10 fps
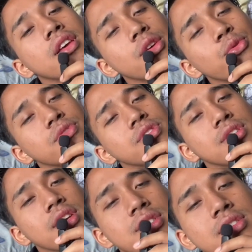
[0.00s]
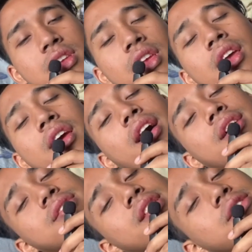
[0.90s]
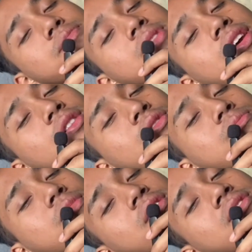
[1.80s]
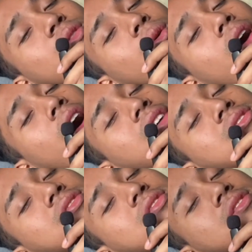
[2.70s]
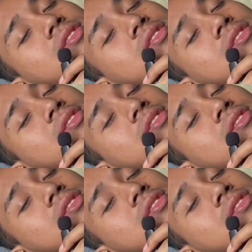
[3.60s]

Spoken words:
It was just goddamn terrible to watch.